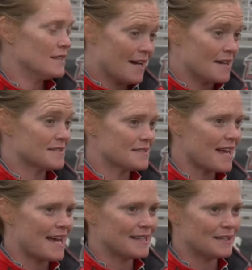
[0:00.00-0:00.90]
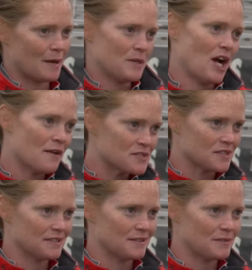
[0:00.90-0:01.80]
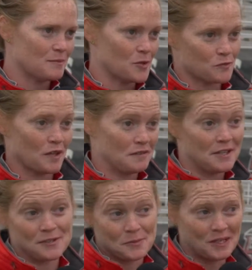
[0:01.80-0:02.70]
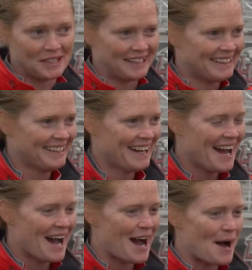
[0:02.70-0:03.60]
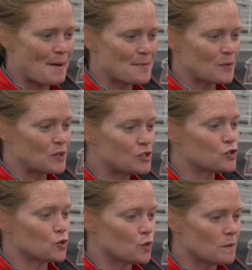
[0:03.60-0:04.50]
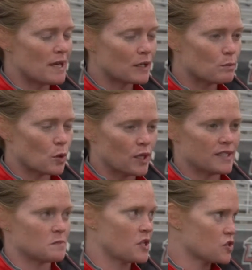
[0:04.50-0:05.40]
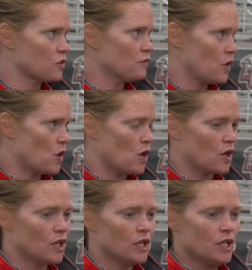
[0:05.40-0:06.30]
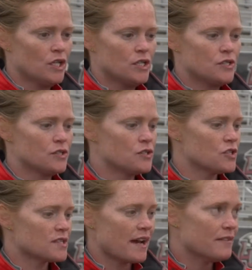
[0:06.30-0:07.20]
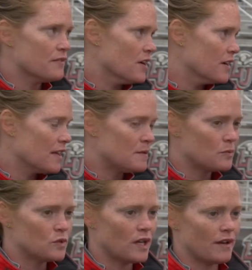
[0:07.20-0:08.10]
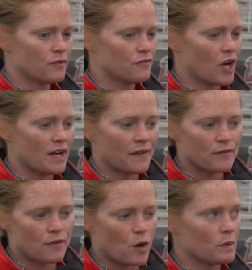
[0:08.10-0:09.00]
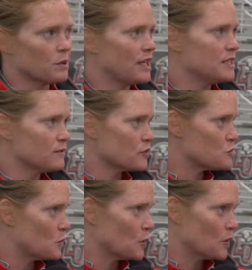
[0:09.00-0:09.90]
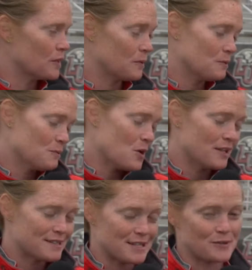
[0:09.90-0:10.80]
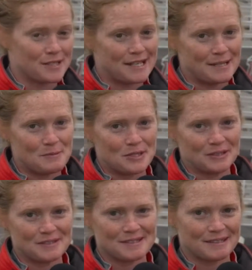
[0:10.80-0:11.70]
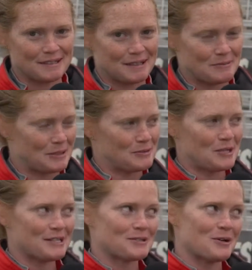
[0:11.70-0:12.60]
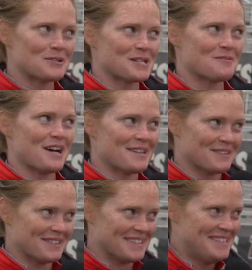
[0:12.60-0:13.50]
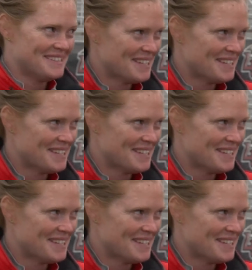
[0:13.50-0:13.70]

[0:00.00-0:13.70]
Yes, and I mean, obviously the most fun thing is winning, but we make a point, especially in the fall, to just have fun. I mean, every Friday in the fall we play a different sport, and one, it's entertaining because I'm like, you guys call yourself athletes,